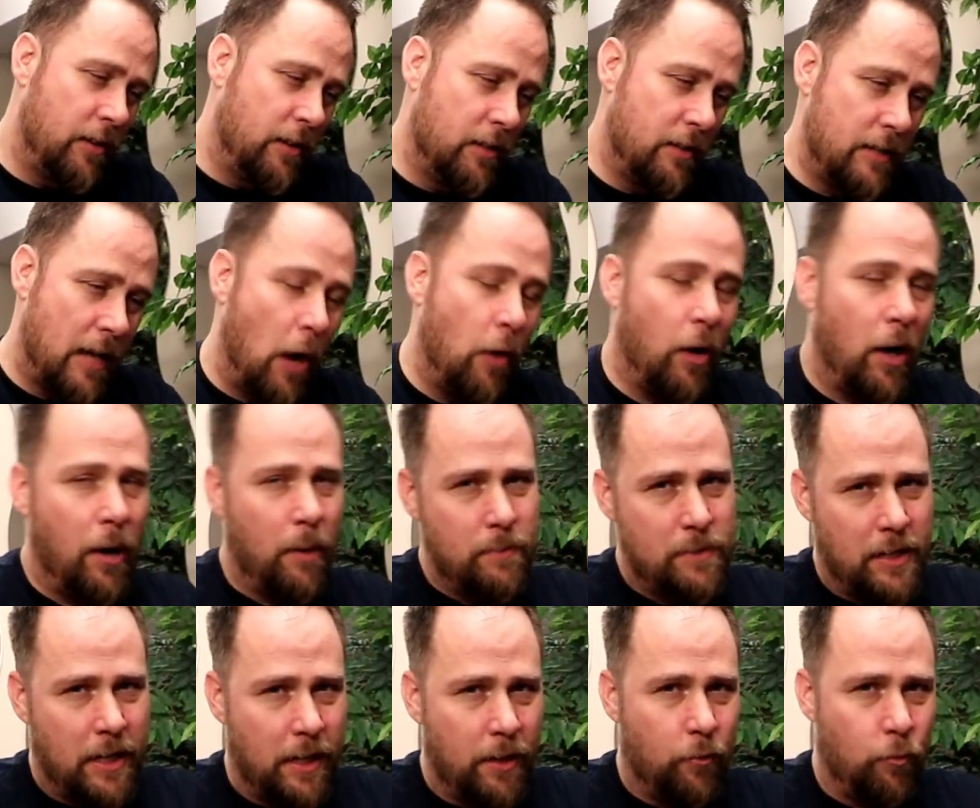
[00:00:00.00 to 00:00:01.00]
Now,
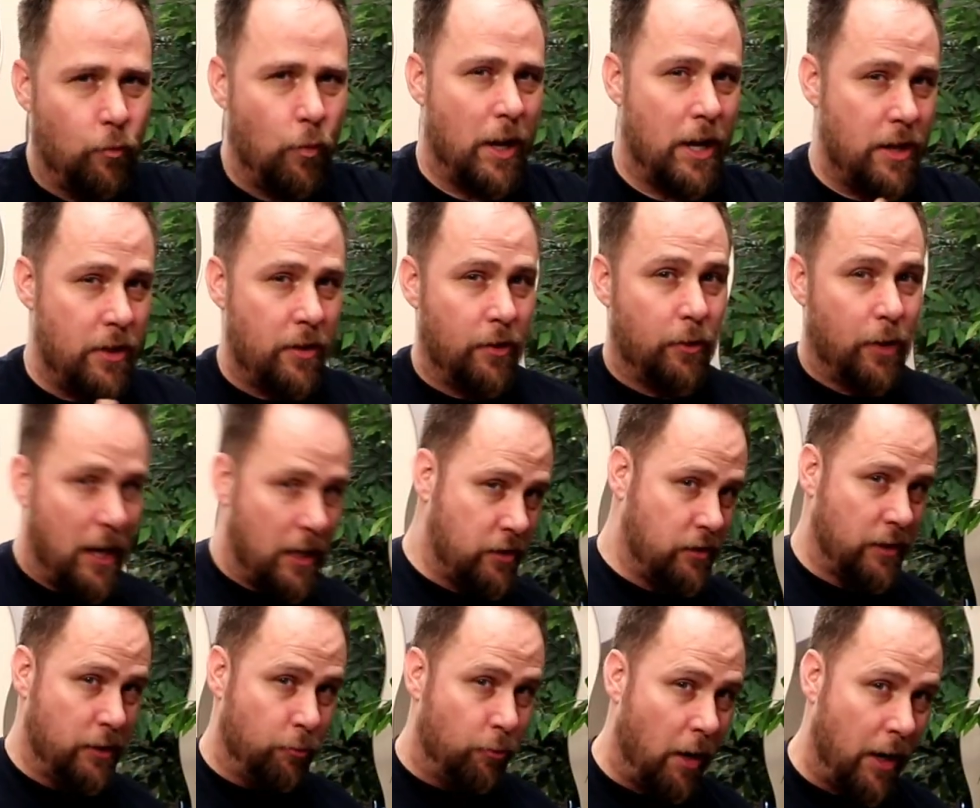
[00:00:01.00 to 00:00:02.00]
I'm saying when they're
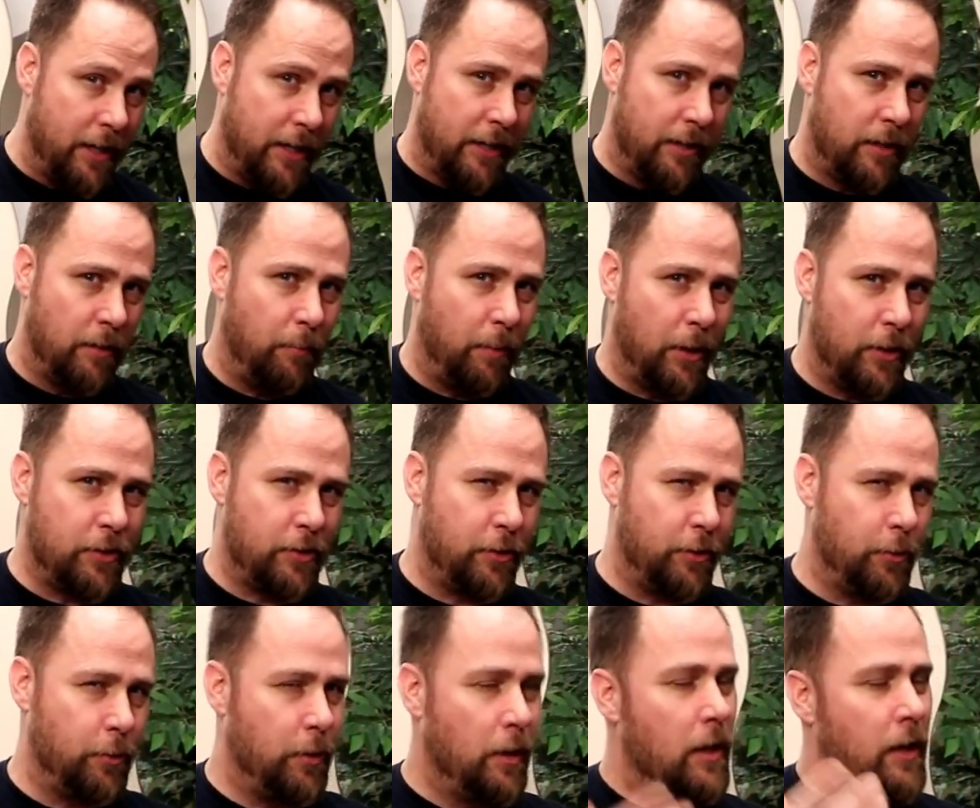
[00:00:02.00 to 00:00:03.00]
actually riding compared
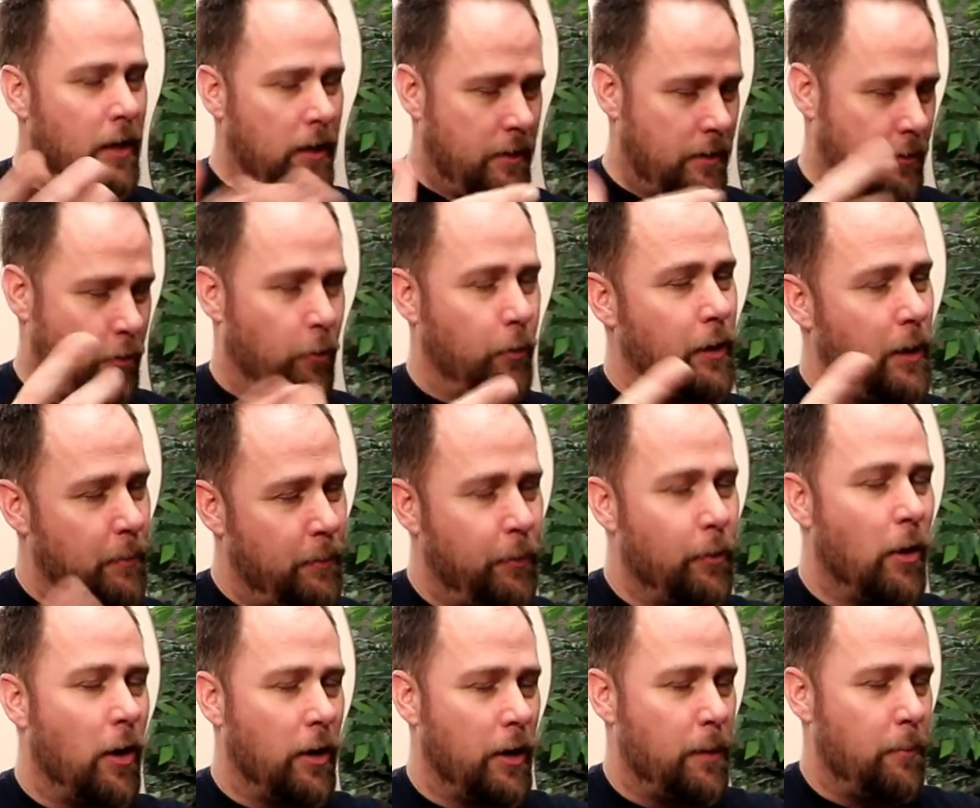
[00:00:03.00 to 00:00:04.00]
to, don't get me
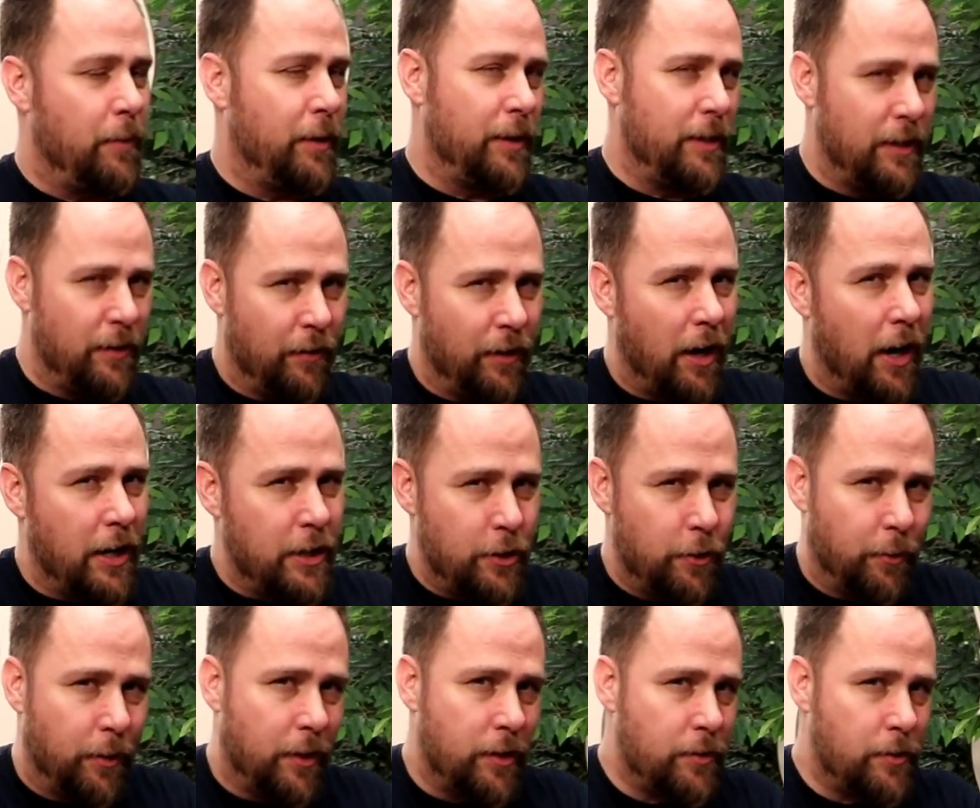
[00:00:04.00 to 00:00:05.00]
wrong, I mean, even I
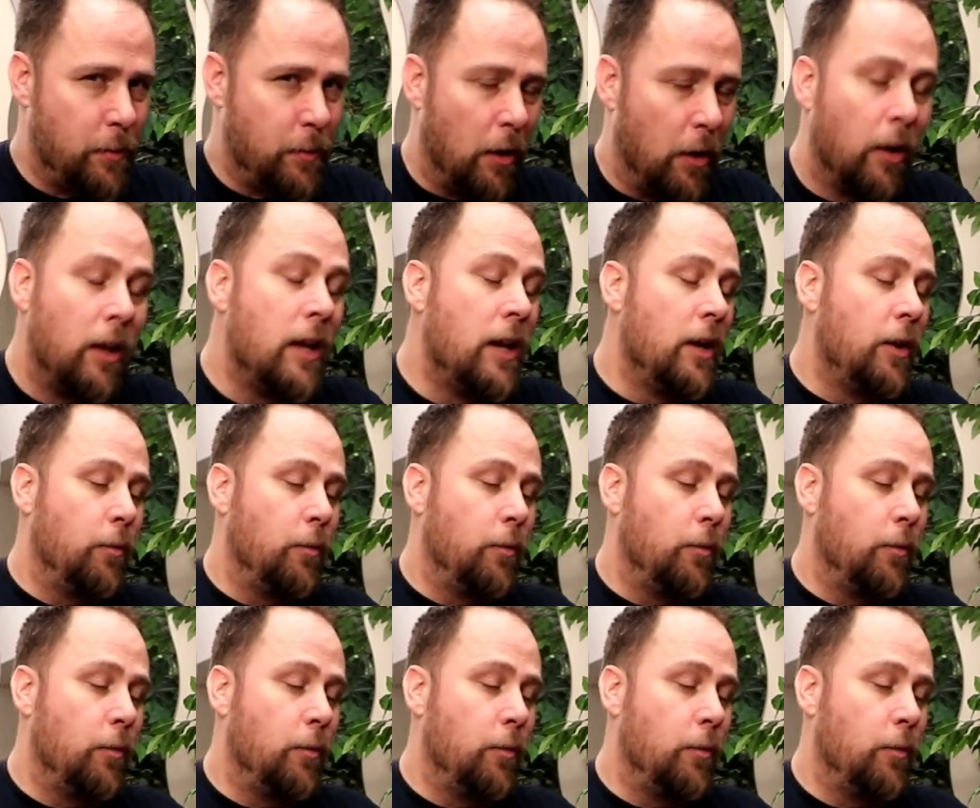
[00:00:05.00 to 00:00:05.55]
do it as well.